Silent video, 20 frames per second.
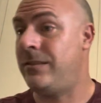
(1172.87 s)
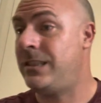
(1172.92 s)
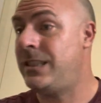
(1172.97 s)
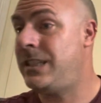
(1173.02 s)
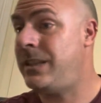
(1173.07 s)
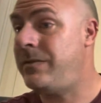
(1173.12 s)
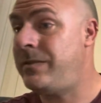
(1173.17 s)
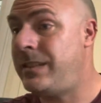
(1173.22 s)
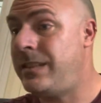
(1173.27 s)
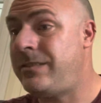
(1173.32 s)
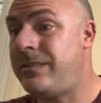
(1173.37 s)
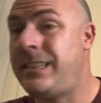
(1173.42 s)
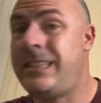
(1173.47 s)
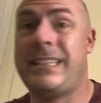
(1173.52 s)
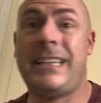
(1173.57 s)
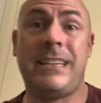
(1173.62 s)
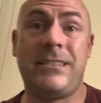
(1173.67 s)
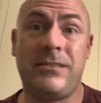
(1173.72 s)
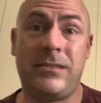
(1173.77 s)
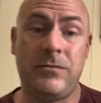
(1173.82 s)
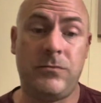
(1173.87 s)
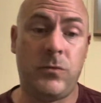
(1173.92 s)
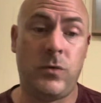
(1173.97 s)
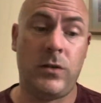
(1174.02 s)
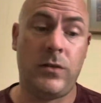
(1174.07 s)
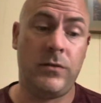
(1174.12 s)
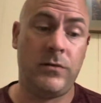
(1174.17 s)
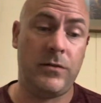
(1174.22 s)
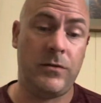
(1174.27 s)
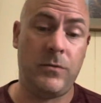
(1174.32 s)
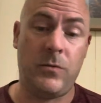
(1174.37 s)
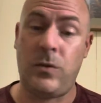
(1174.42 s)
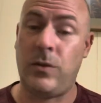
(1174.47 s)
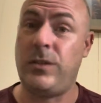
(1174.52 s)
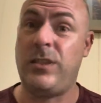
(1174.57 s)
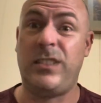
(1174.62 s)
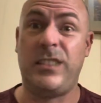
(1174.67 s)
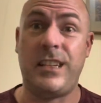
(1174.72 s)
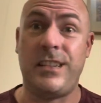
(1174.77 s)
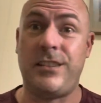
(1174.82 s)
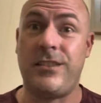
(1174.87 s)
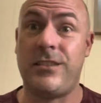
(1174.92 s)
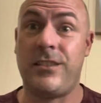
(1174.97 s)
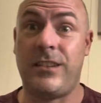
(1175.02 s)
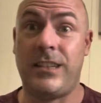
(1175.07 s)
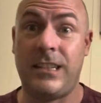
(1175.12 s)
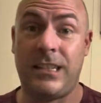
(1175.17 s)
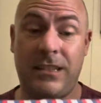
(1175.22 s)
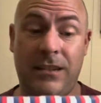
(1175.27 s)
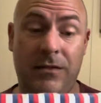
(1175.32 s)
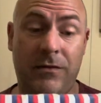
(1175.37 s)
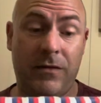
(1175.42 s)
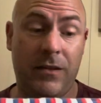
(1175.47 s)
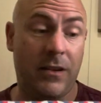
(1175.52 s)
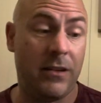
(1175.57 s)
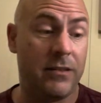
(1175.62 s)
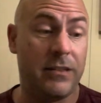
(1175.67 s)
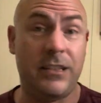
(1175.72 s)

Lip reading: 73,101 stitches on this so far